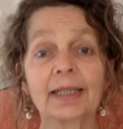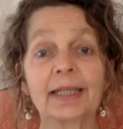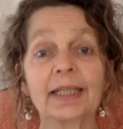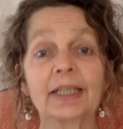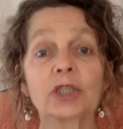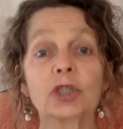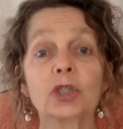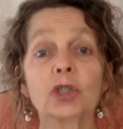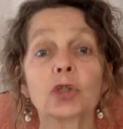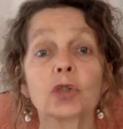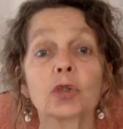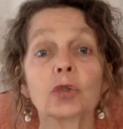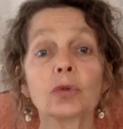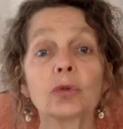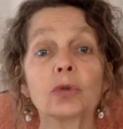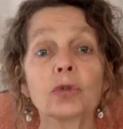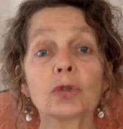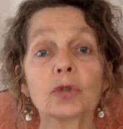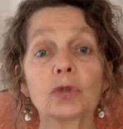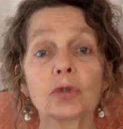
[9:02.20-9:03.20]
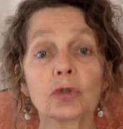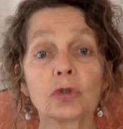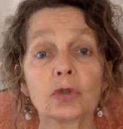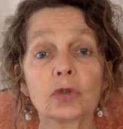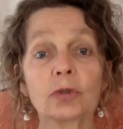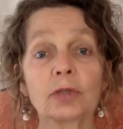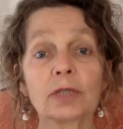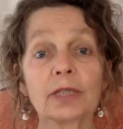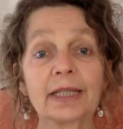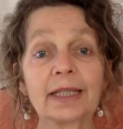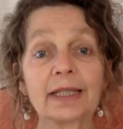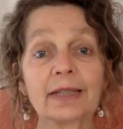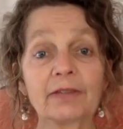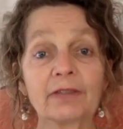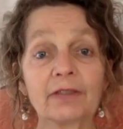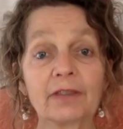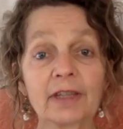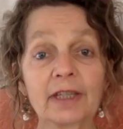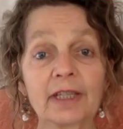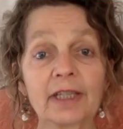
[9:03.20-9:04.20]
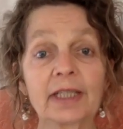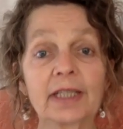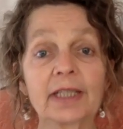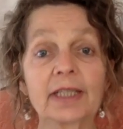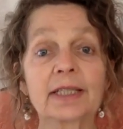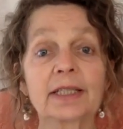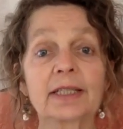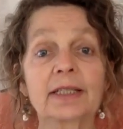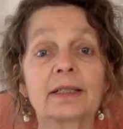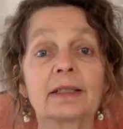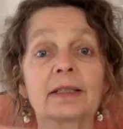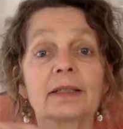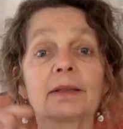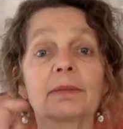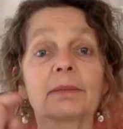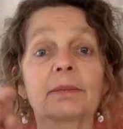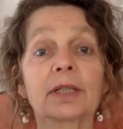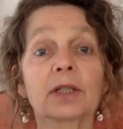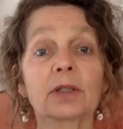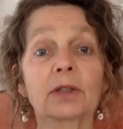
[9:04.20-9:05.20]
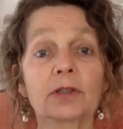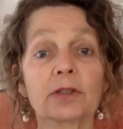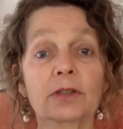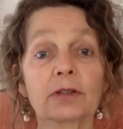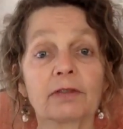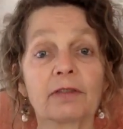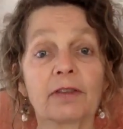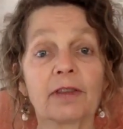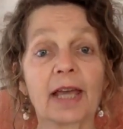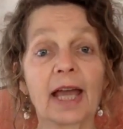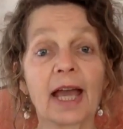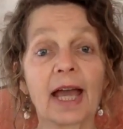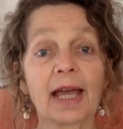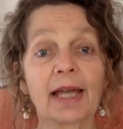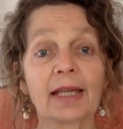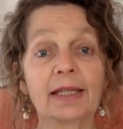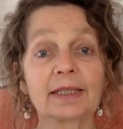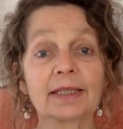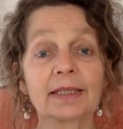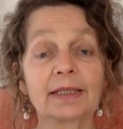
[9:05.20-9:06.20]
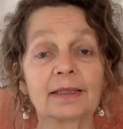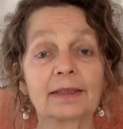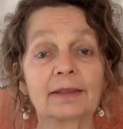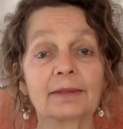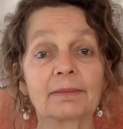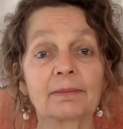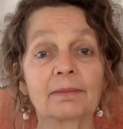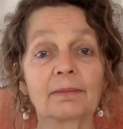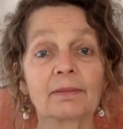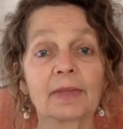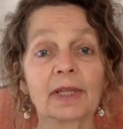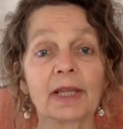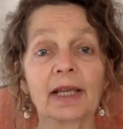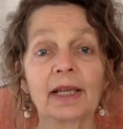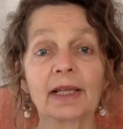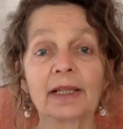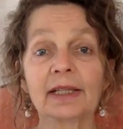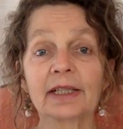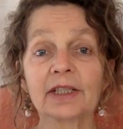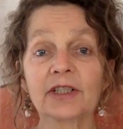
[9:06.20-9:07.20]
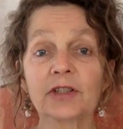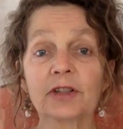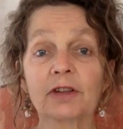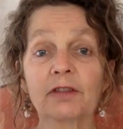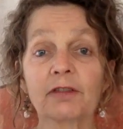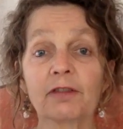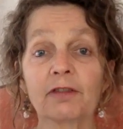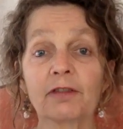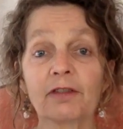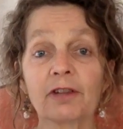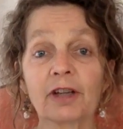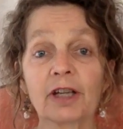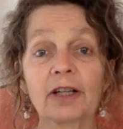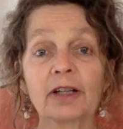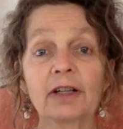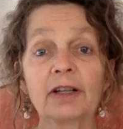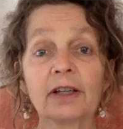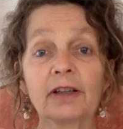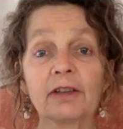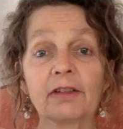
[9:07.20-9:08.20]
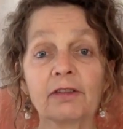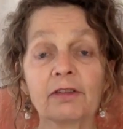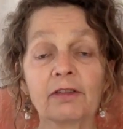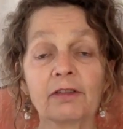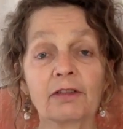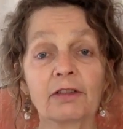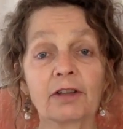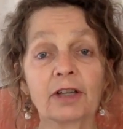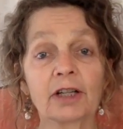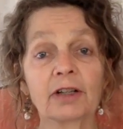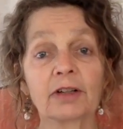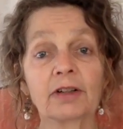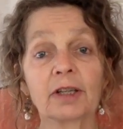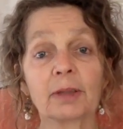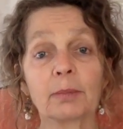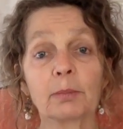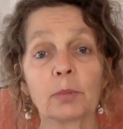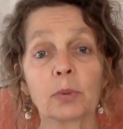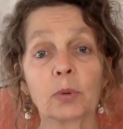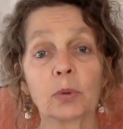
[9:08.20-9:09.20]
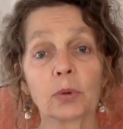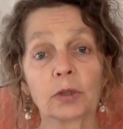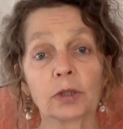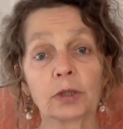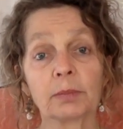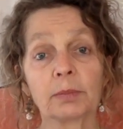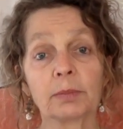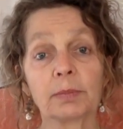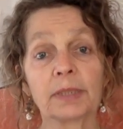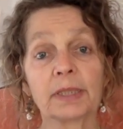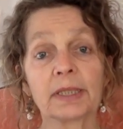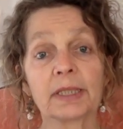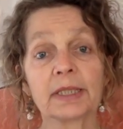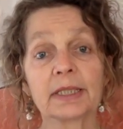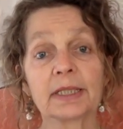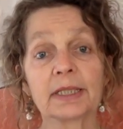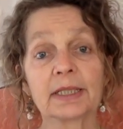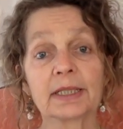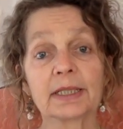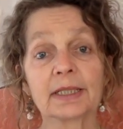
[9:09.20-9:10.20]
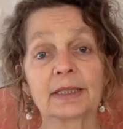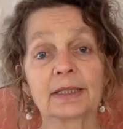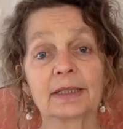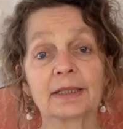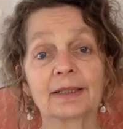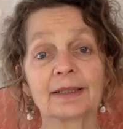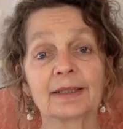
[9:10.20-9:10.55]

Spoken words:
that chooses to leave this because of that, that's a very, very important piece,